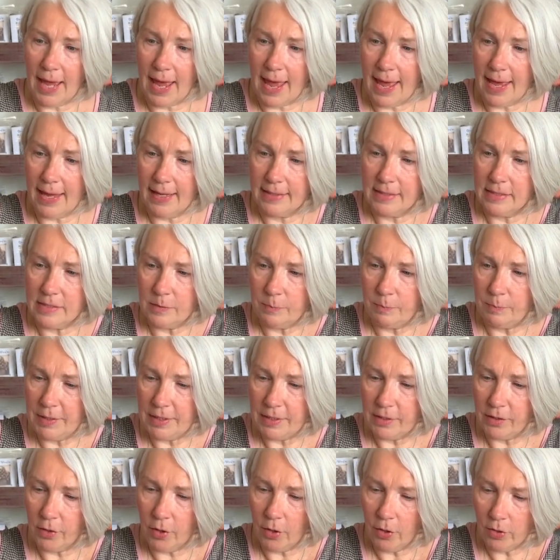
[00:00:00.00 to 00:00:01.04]
And
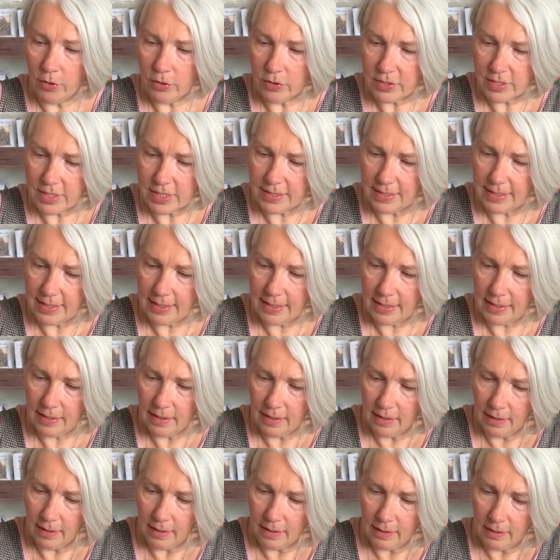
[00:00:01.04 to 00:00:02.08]
because the
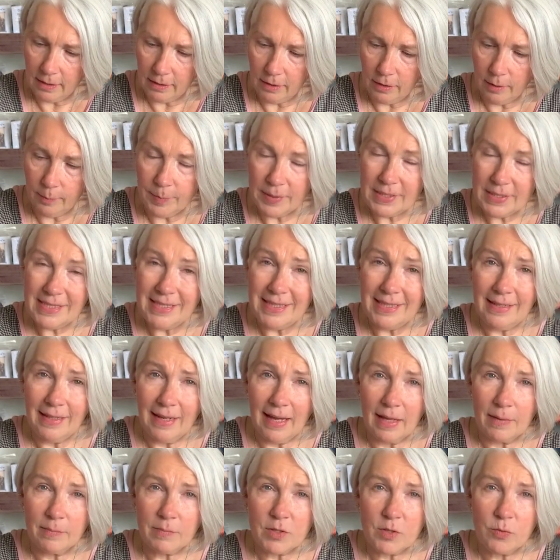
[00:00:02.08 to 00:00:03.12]
Le Petit
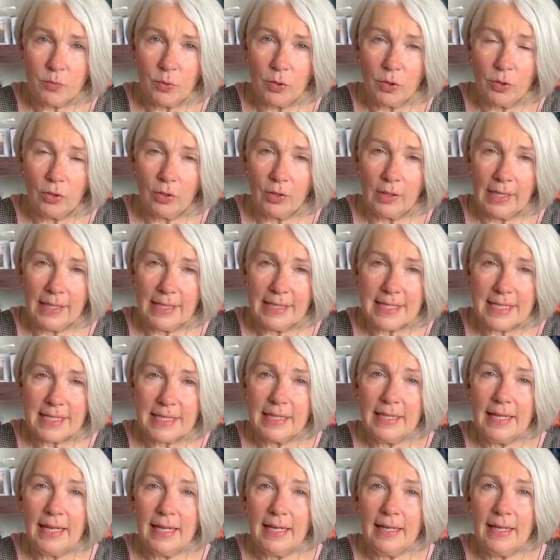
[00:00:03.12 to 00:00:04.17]
Lamb's wool is
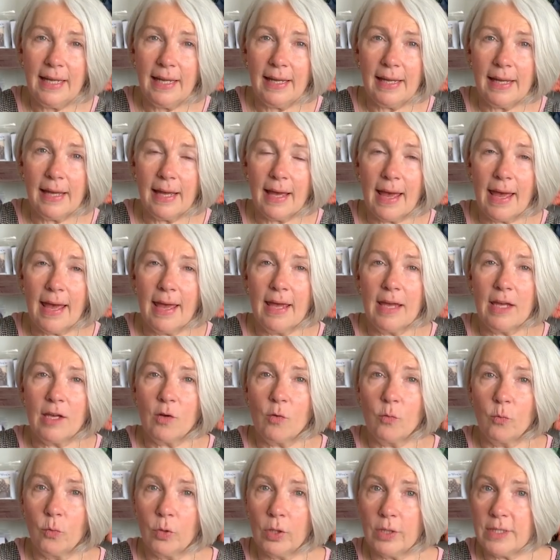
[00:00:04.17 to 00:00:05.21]
clearly a
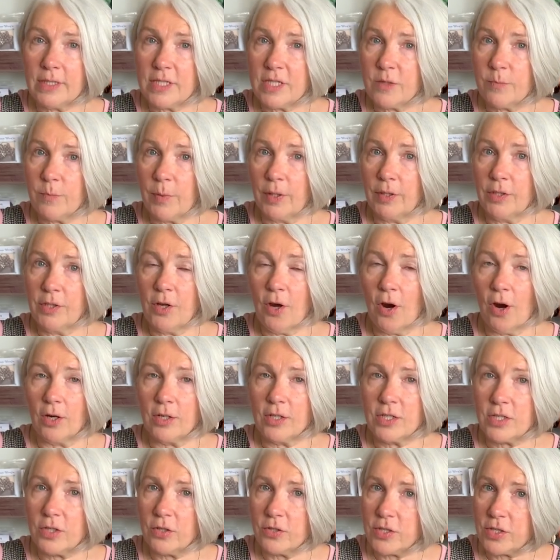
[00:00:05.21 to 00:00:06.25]
woolen spun yarn,
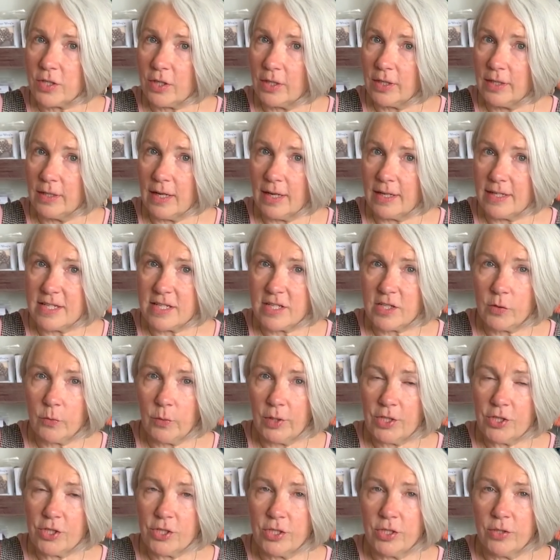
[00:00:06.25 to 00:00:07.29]
so it's got a nice
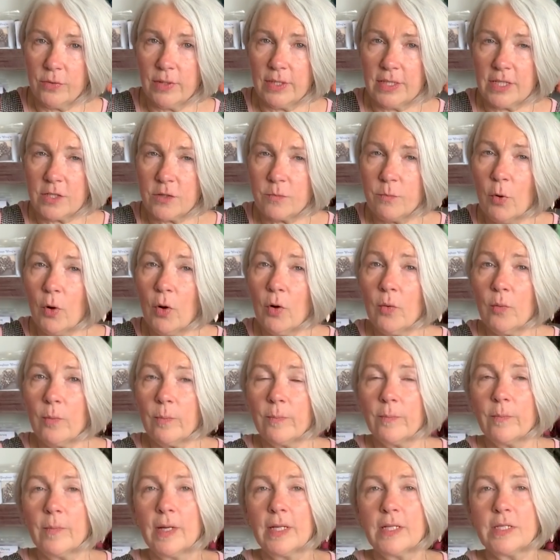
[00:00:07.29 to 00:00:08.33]
squish to it. It's more
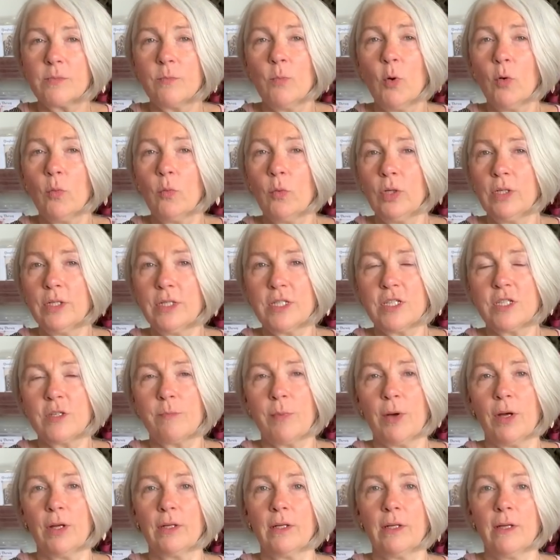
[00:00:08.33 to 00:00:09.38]
woolen
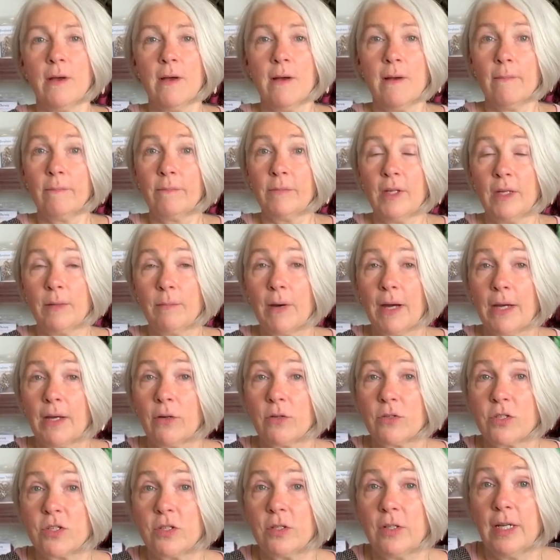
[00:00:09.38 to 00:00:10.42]
spun than my
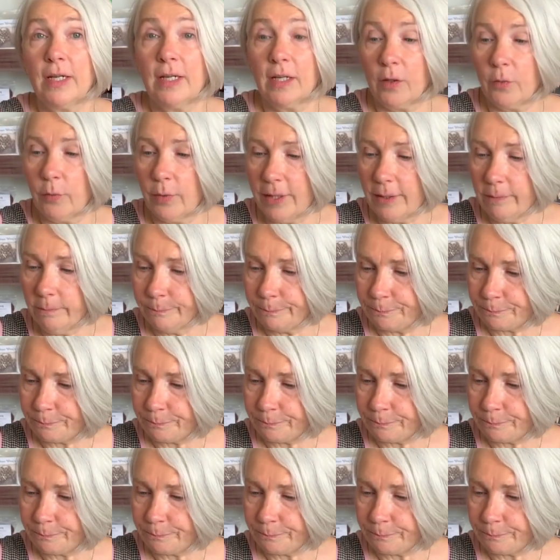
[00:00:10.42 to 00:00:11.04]
own soliloquy.